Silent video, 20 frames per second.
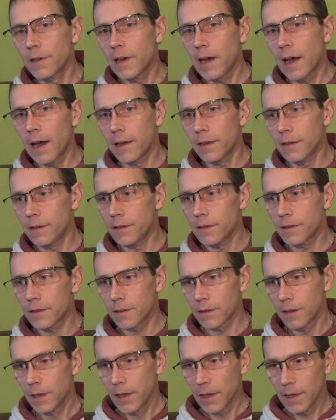And
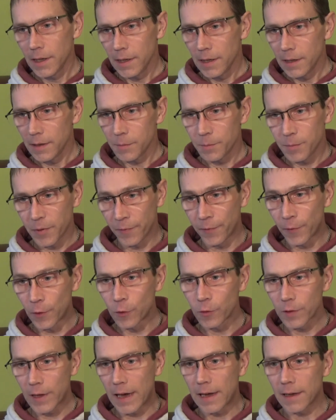
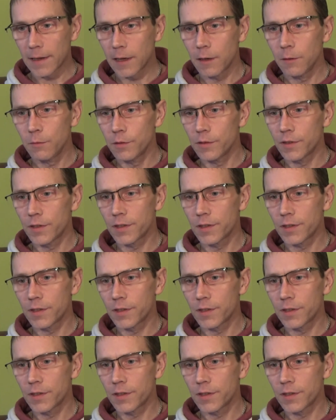before that, they were